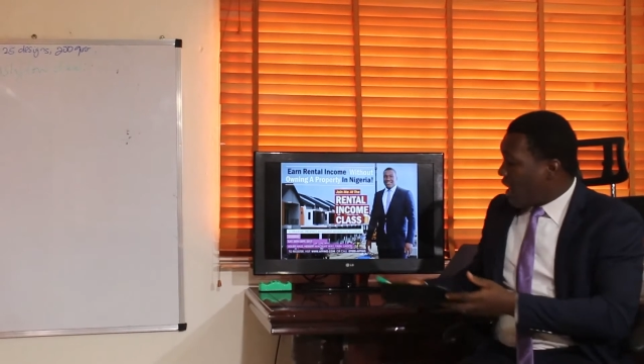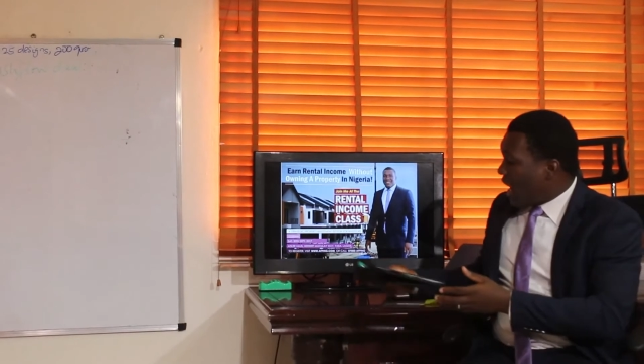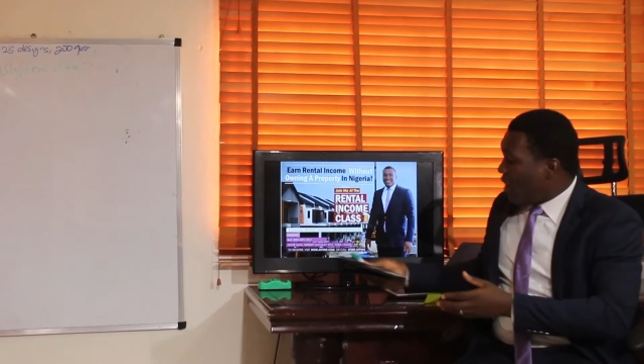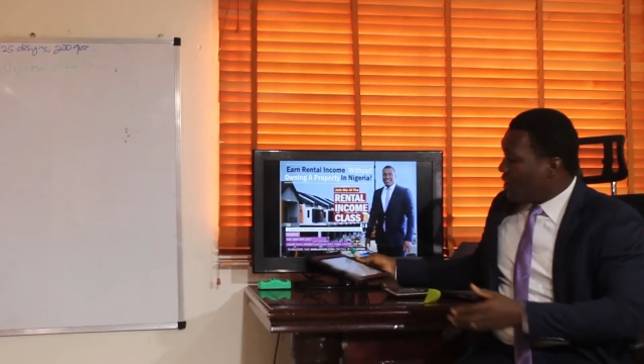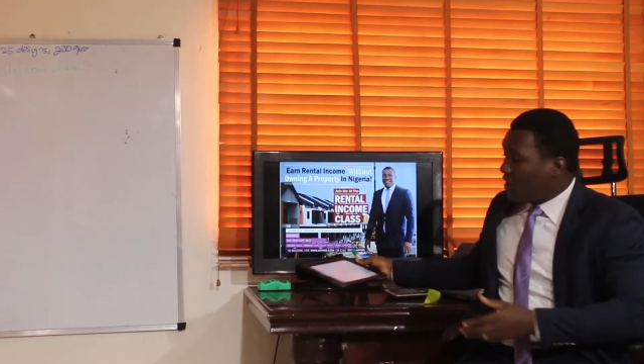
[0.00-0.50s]

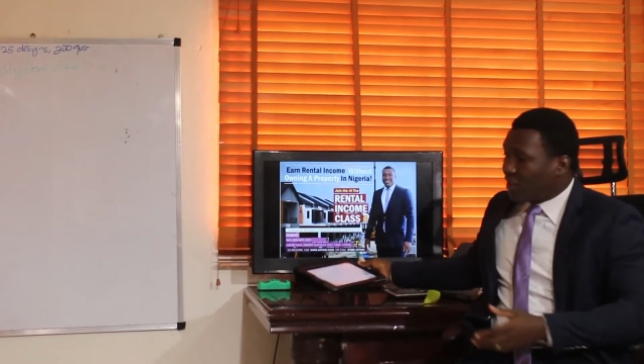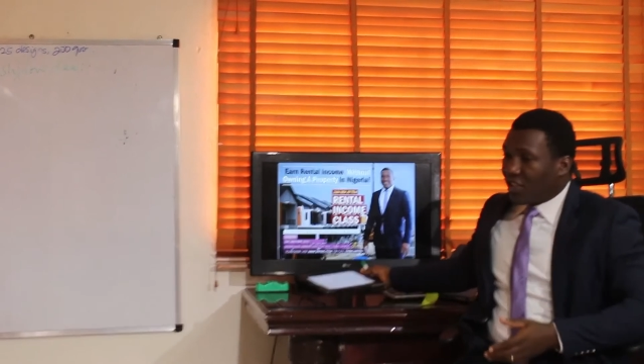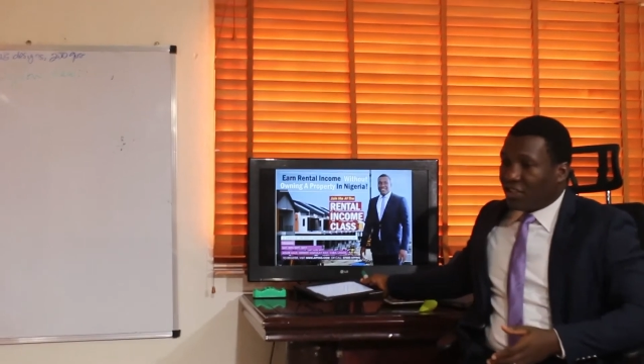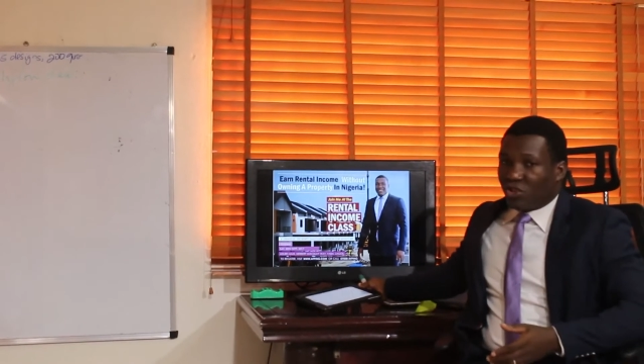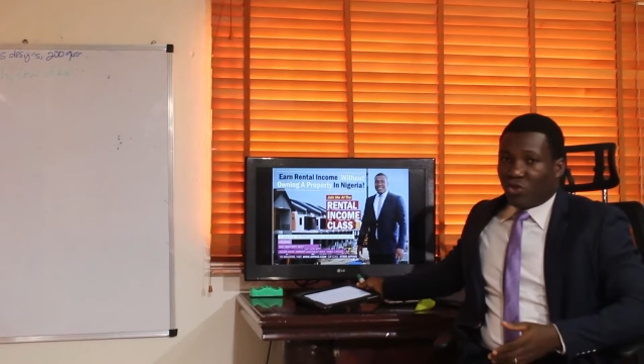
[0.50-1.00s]
I always
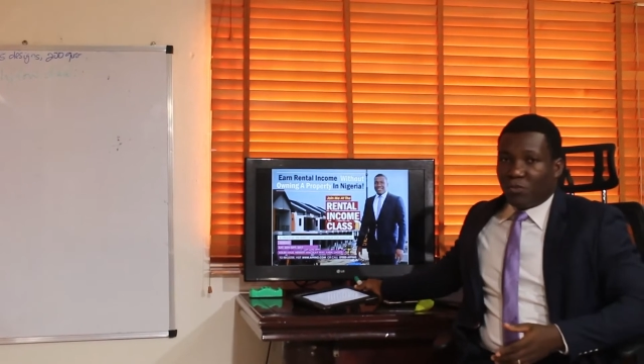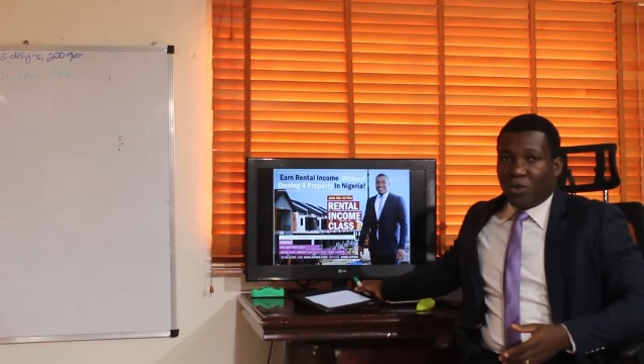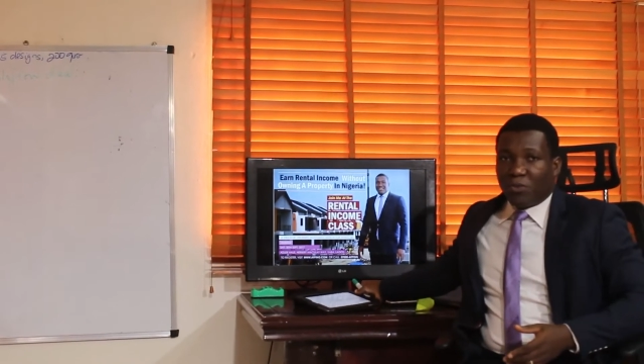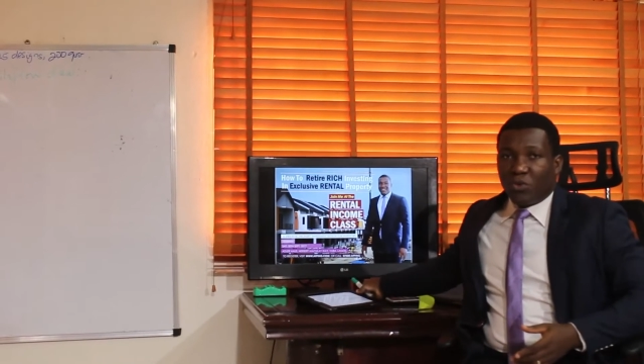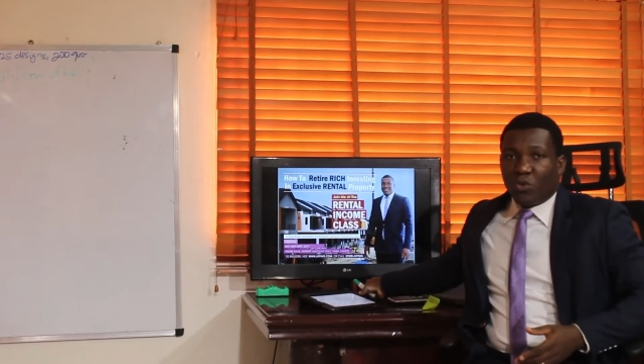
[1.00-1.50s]
say this to
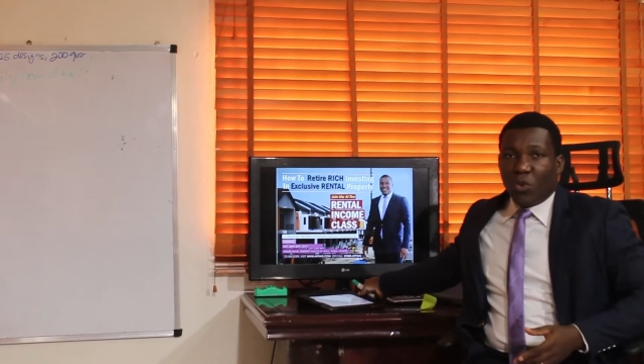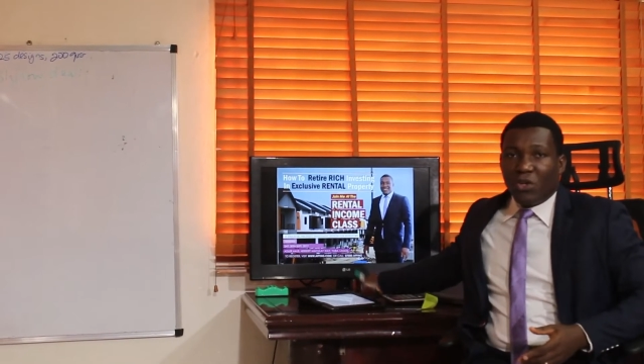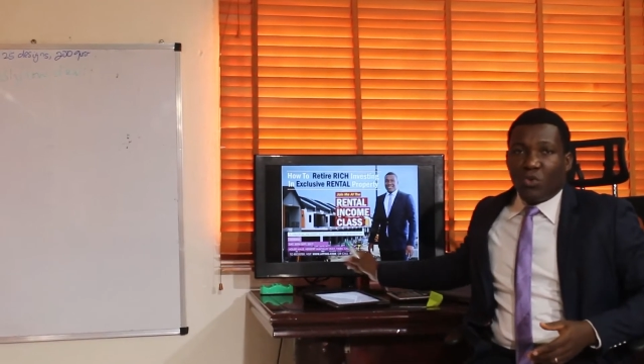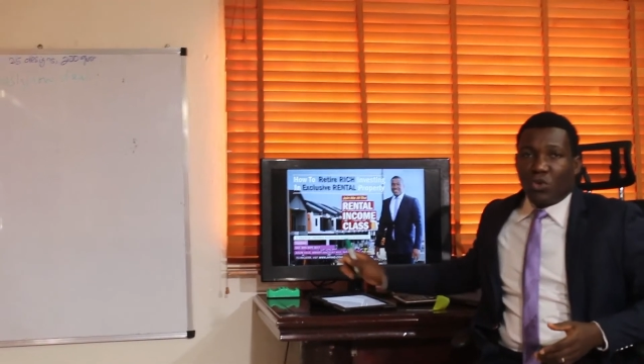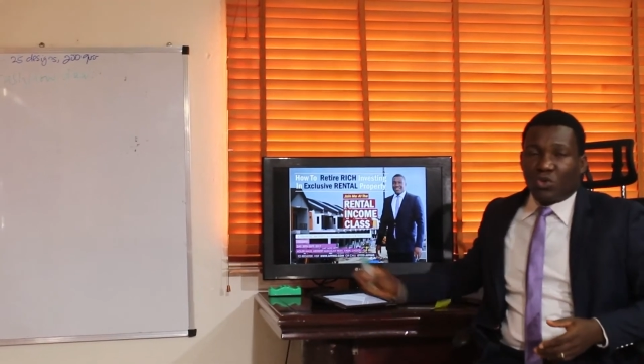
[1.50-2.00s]
people:
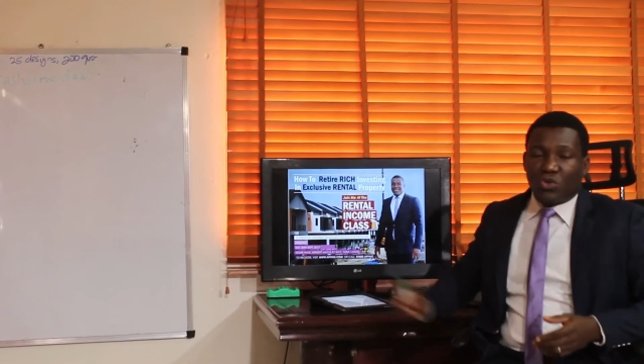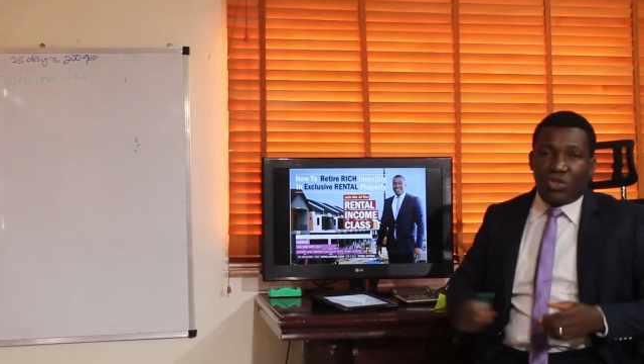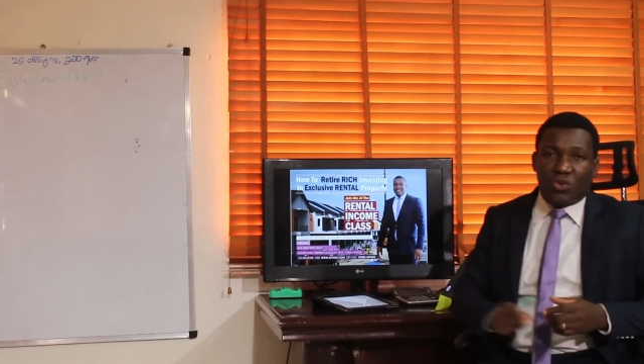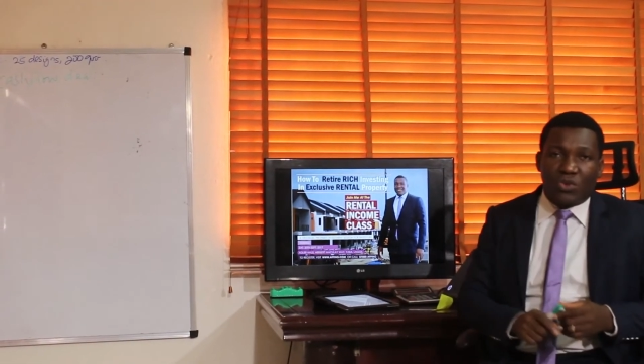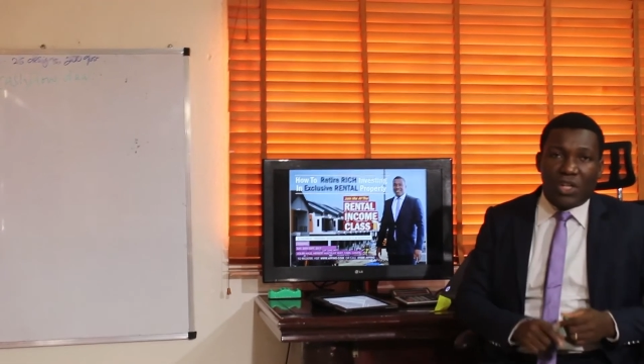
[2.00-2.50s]
when you want to
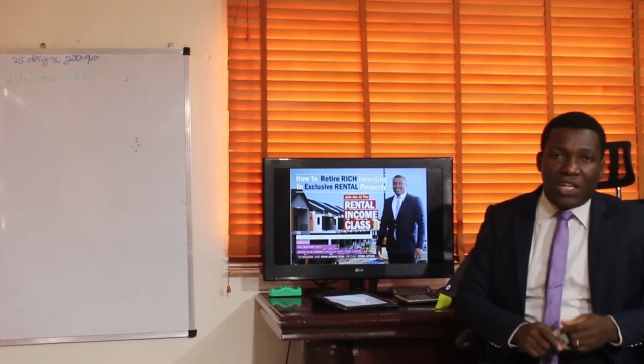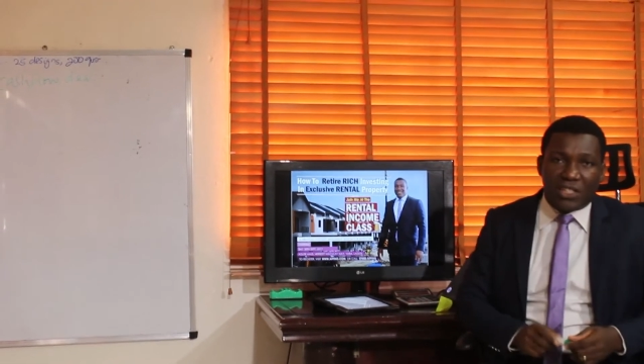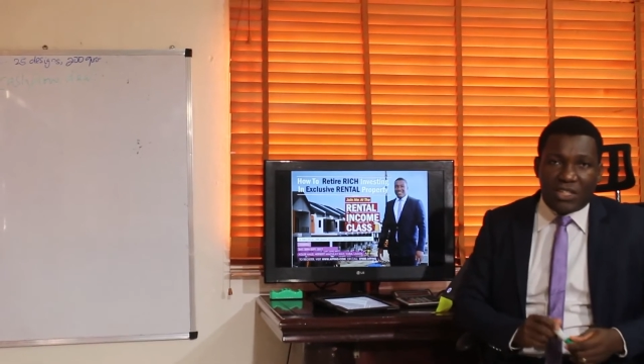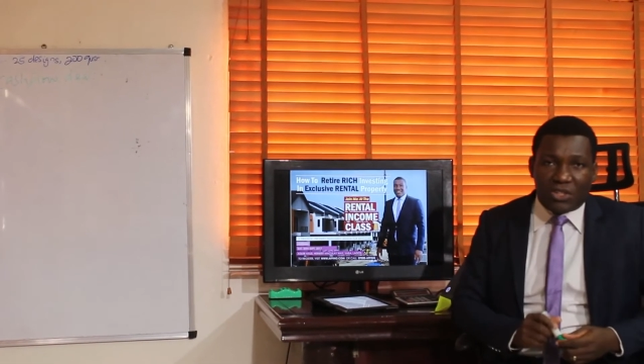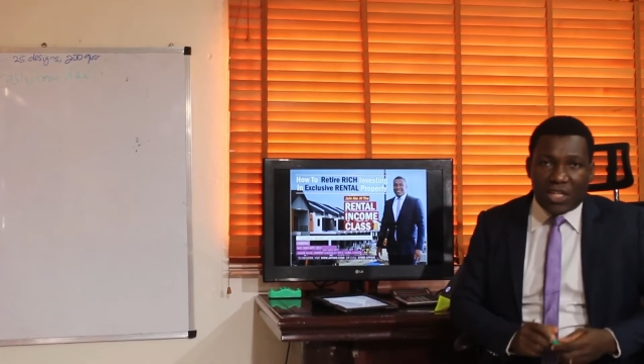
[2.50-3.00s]
do real
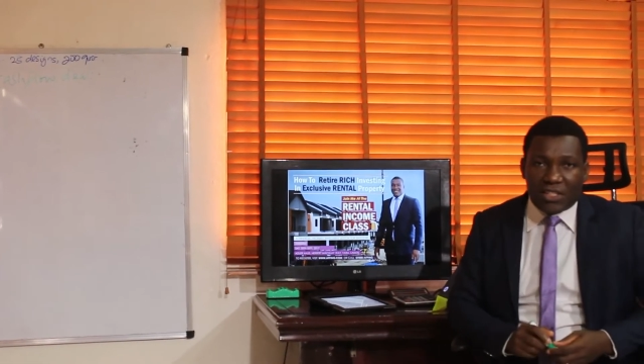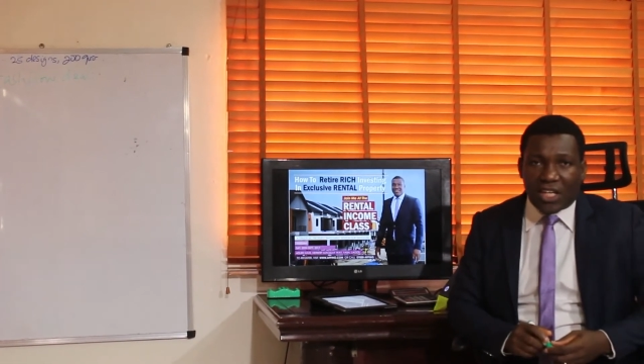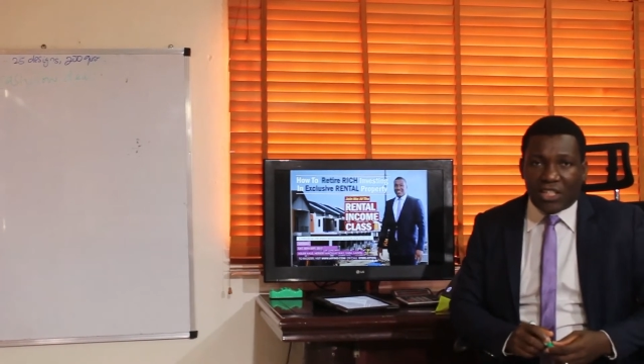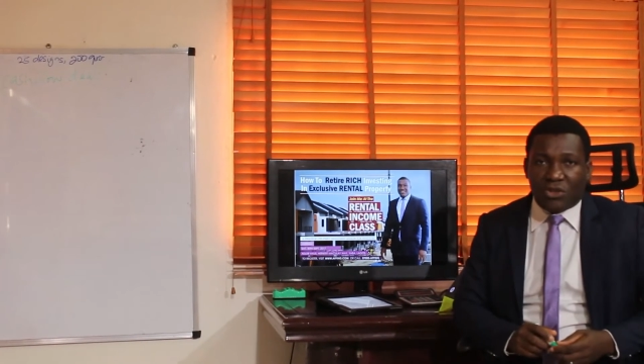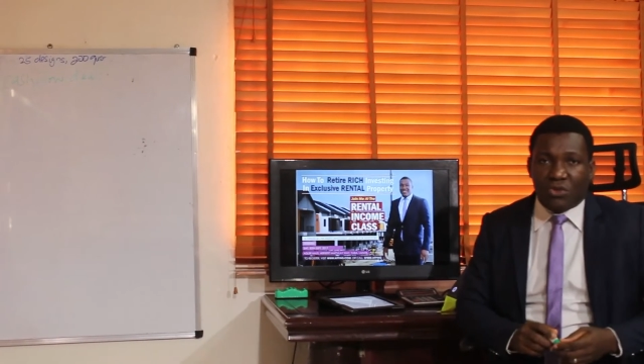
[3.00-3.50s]
estate
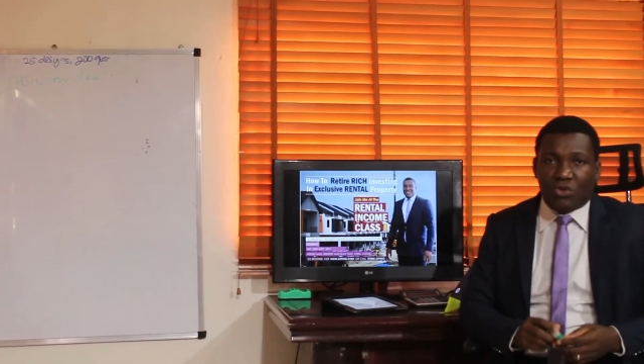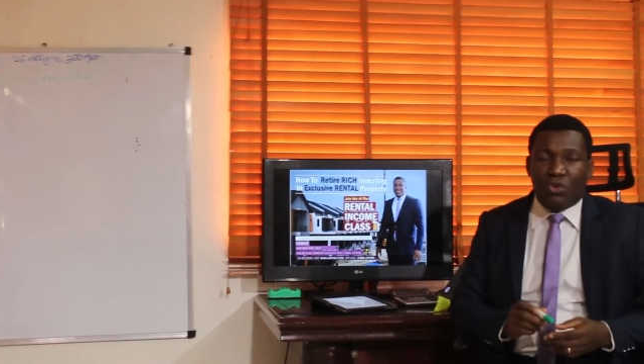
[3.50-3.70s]
transaction,